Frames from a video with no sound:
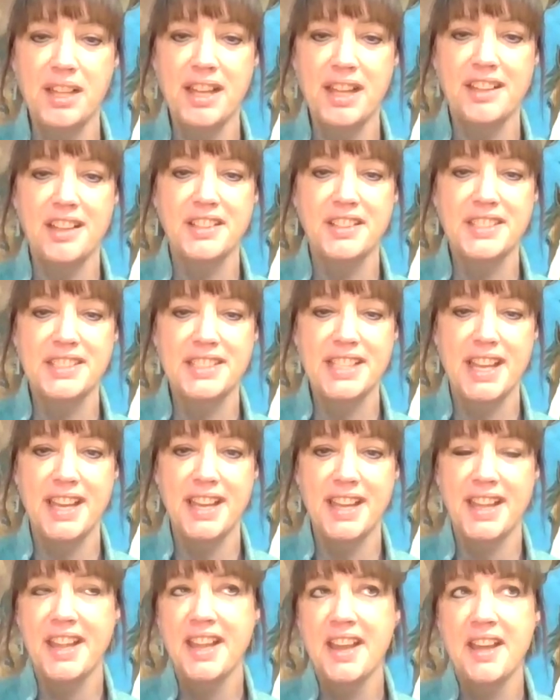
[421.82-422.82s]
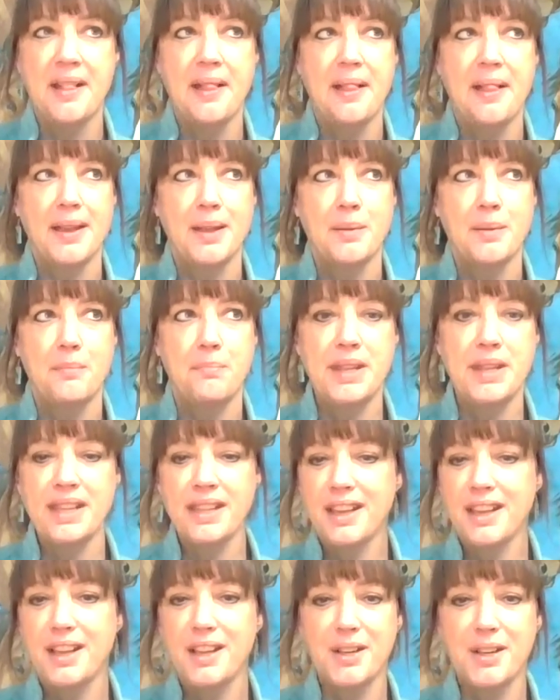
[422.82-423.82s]
and I'll say,
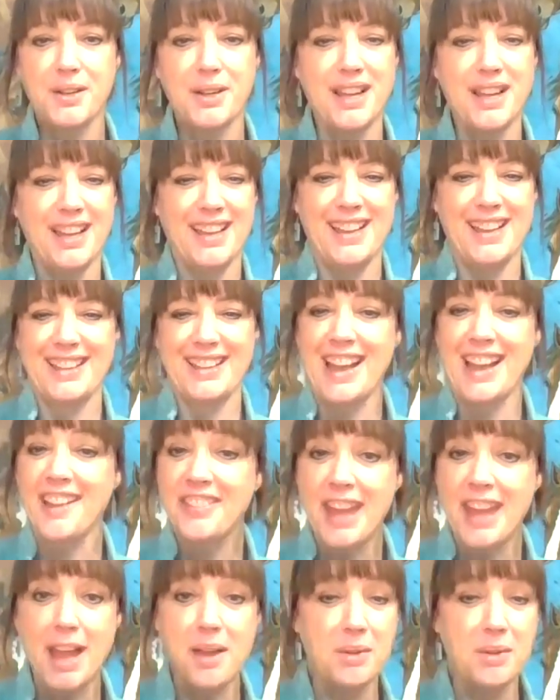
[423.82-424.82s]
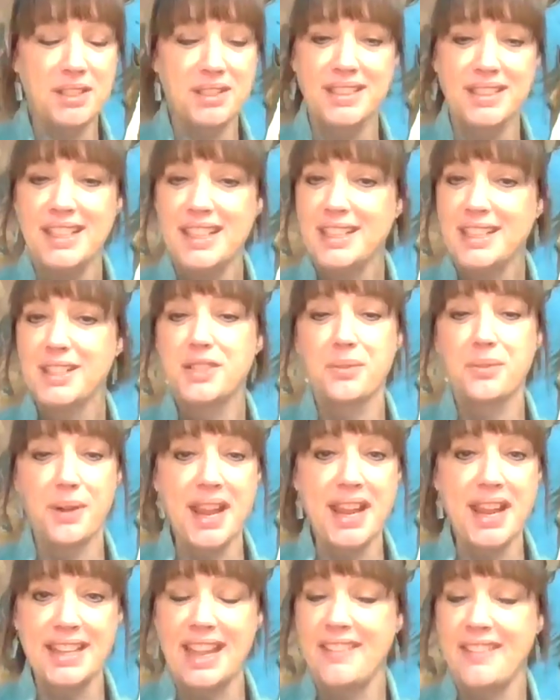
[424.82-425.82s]
bingo, got that one.
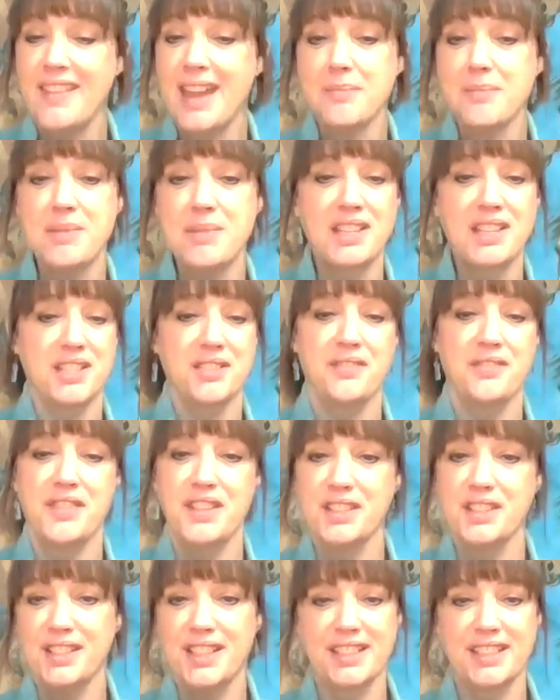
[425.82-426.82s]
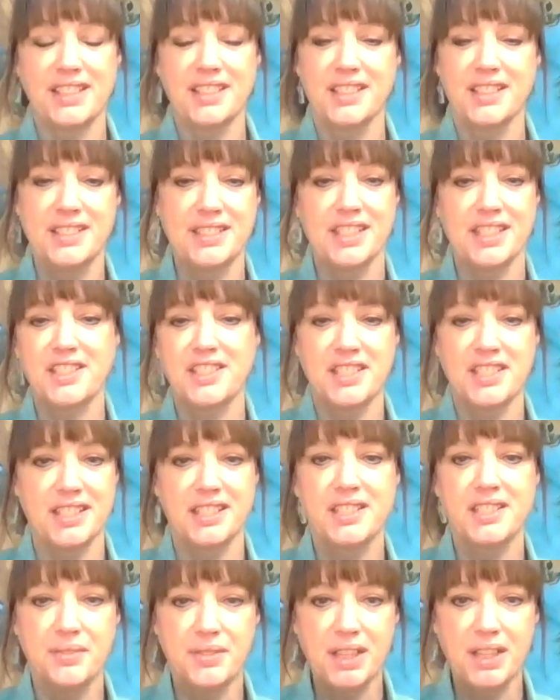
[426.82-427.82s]
Great, and that makes you feel like a, such a
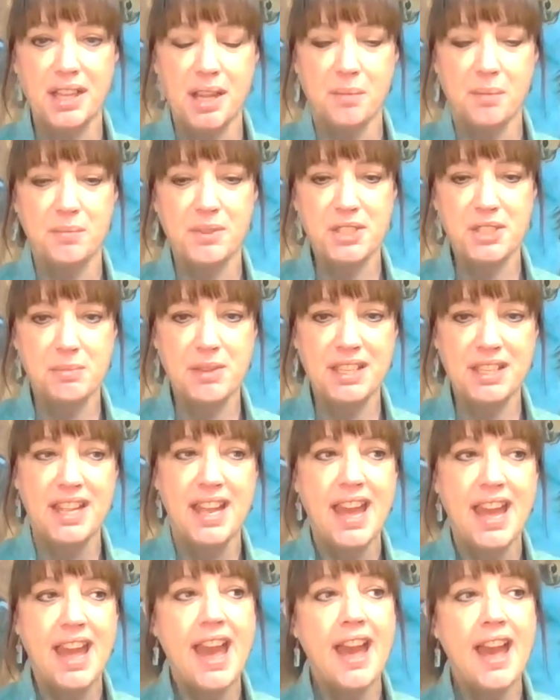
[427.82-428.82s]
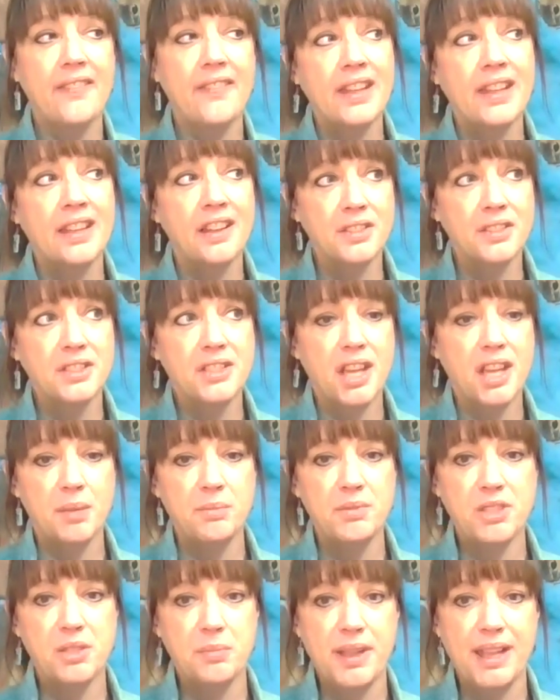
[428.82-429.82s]
sense of accomplishment. And then other
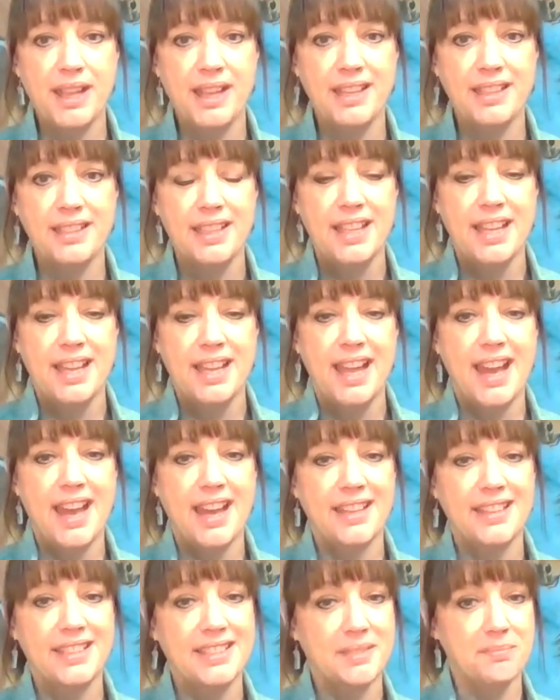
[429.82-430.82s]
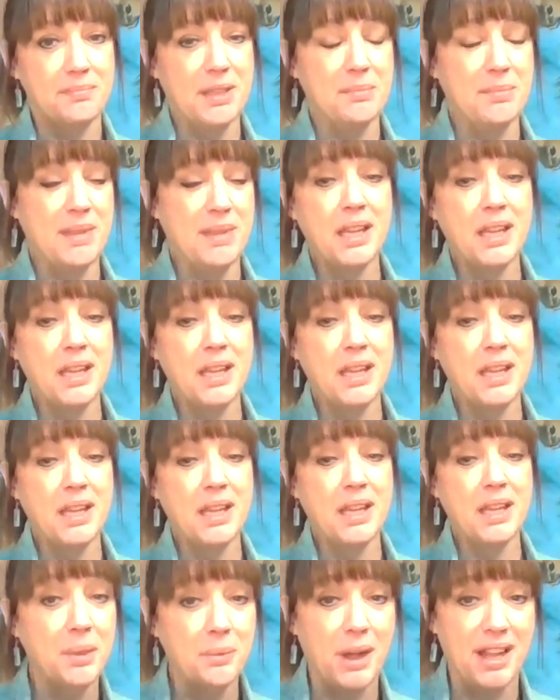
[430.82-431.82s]
times you paint and it's, it may not be
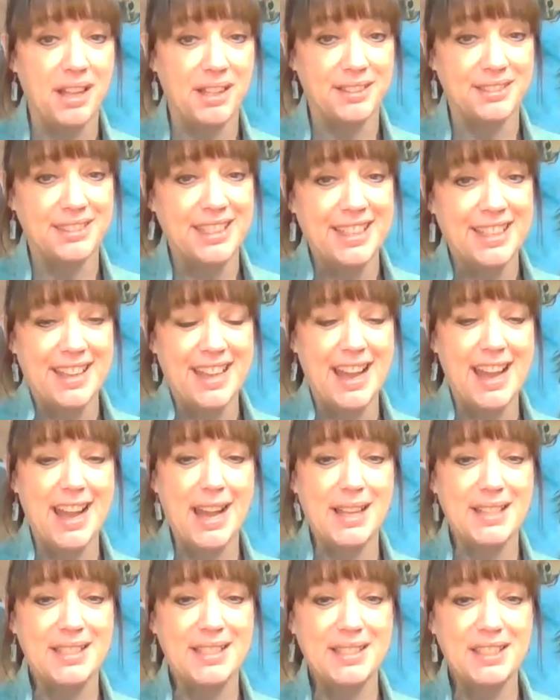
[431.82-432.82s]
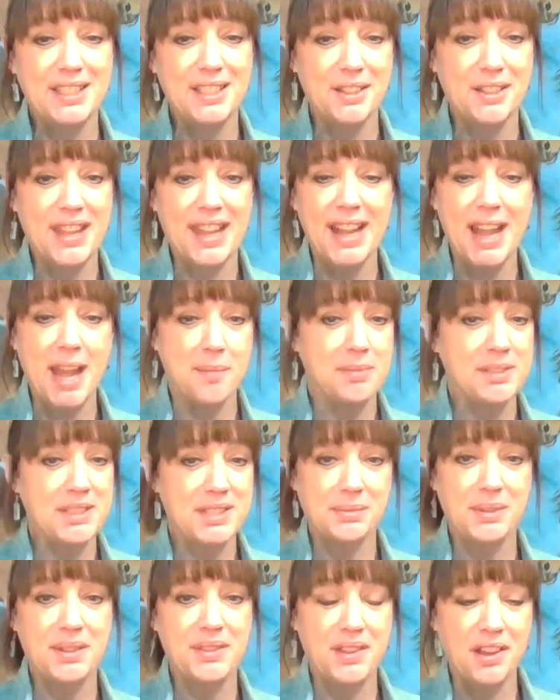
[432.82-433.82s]
going well. Uh, you know, that
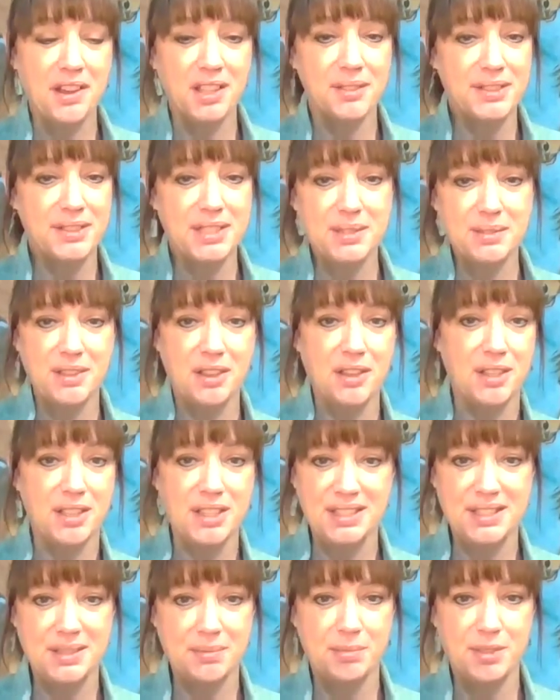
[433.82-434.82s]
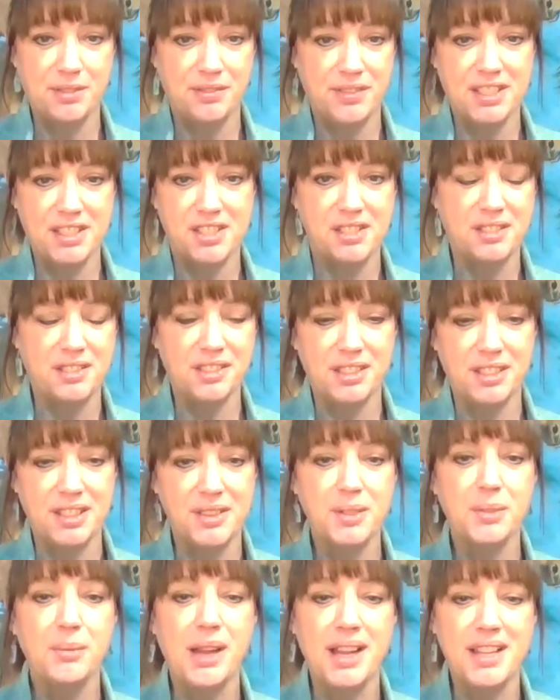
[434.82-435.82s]
happens with all of us artists, professional or
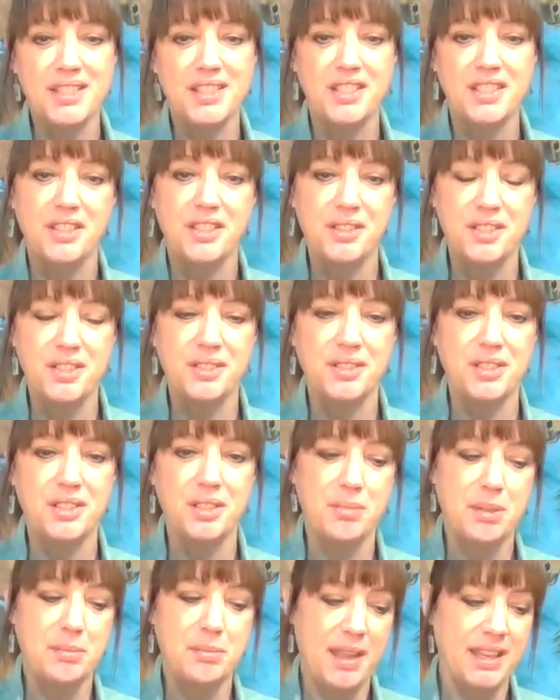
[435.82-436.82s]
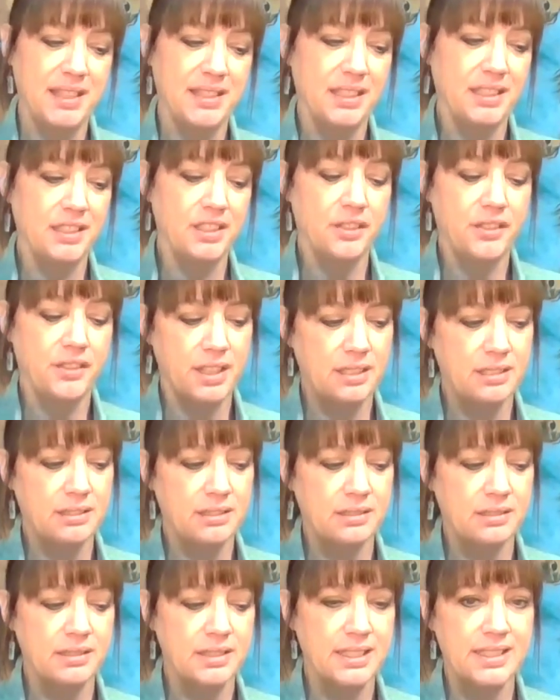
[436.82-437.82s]
otherwise. You know, you, you'll be painting and you'll think,
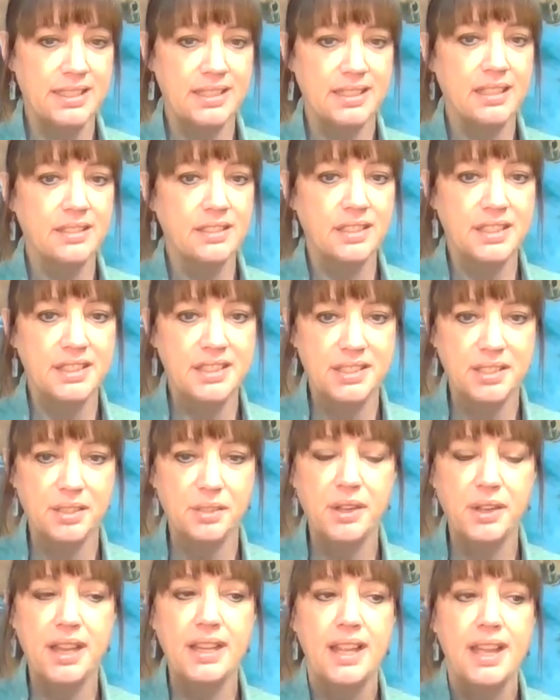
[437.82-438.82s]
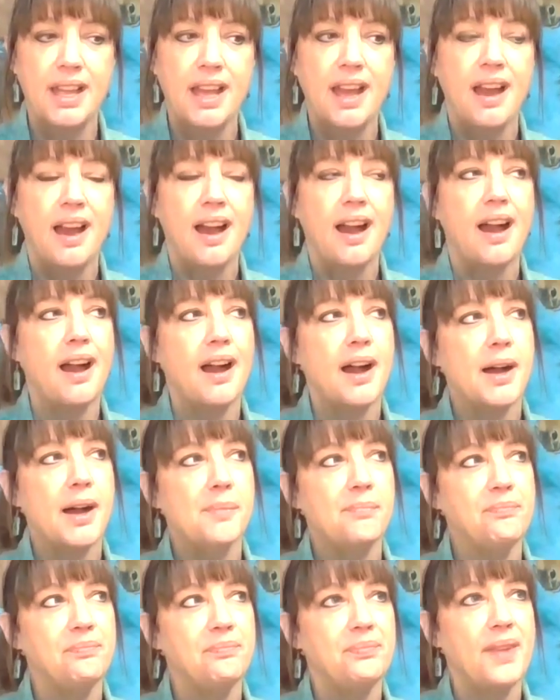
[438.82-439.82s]
oh, that's not looking so great.
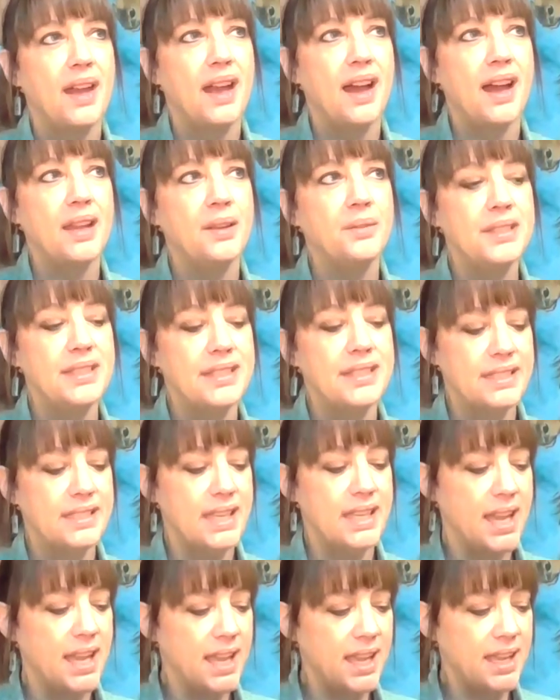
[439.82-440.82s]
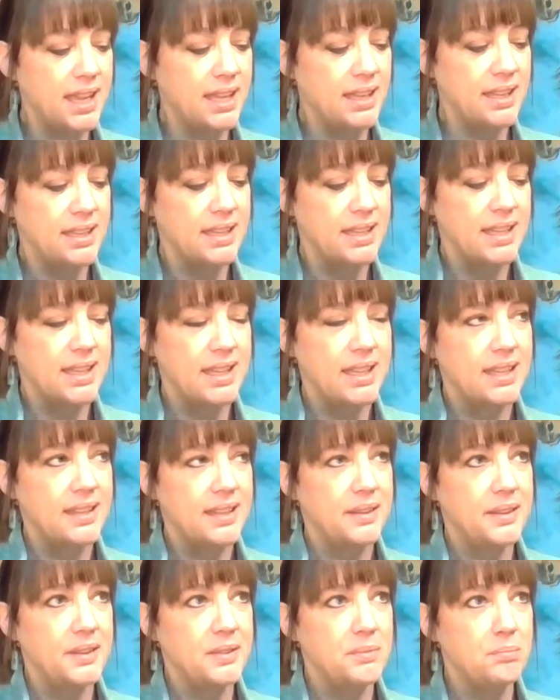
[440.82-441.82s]
Um, I would say
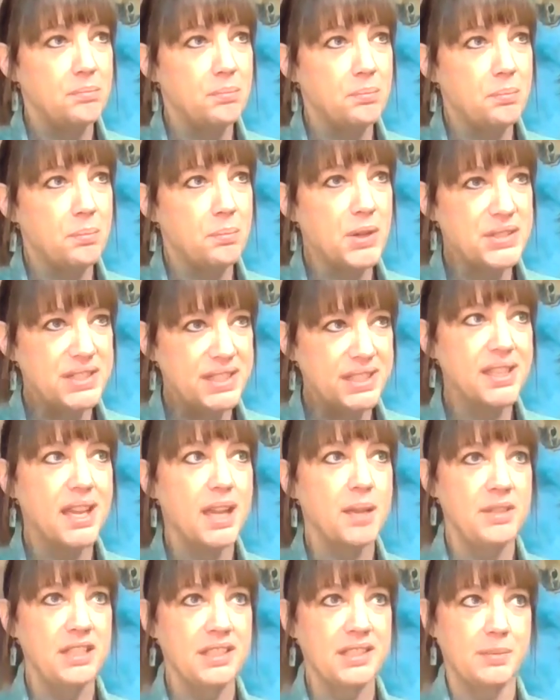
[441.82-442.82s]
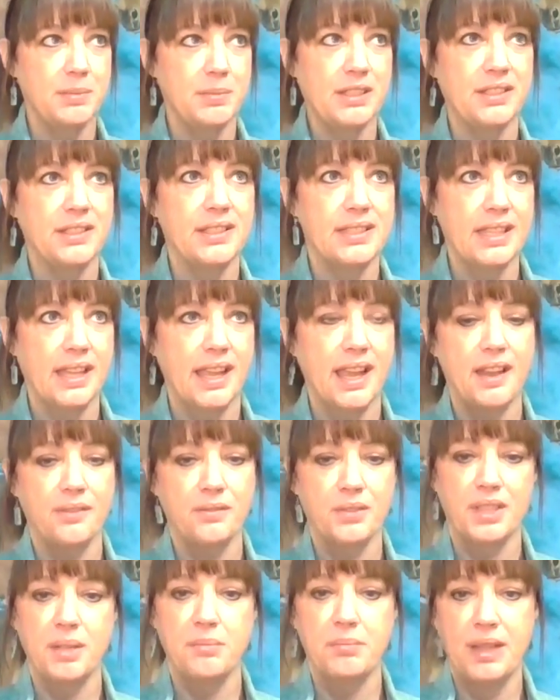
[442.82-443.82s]
most of the time the experience I have
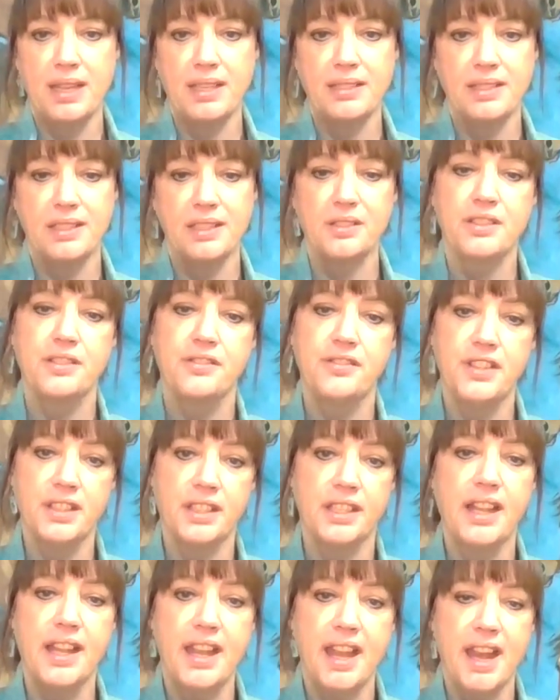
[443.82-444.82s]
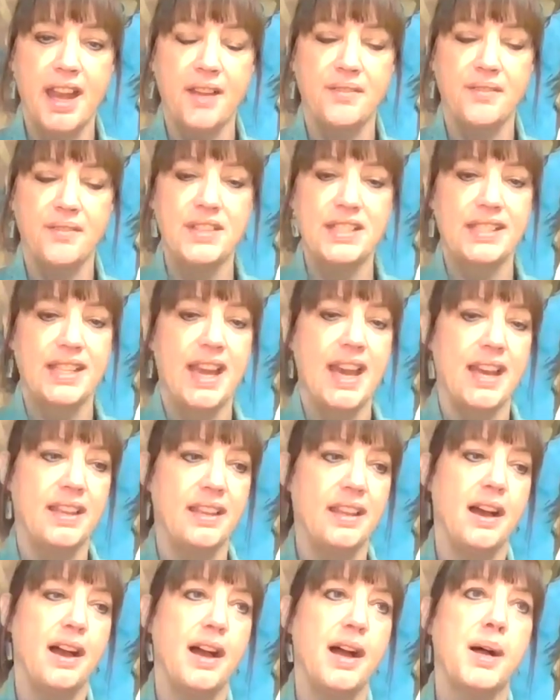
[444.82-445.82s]
when I'm painting, or the feeling I have, is
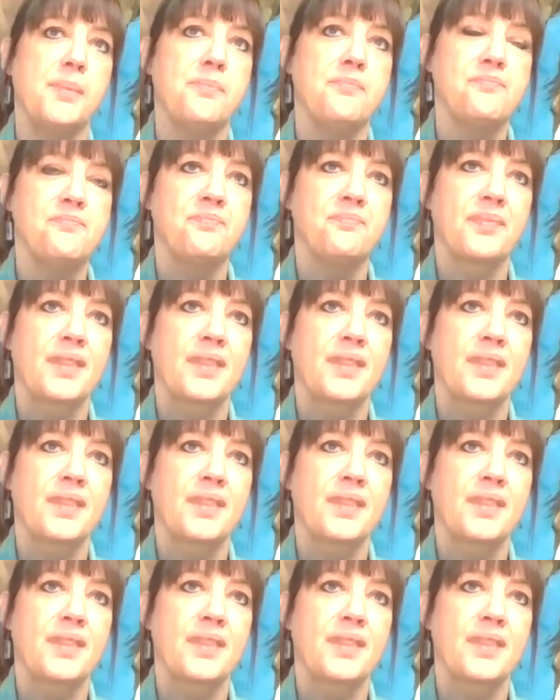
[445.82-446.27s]
that um,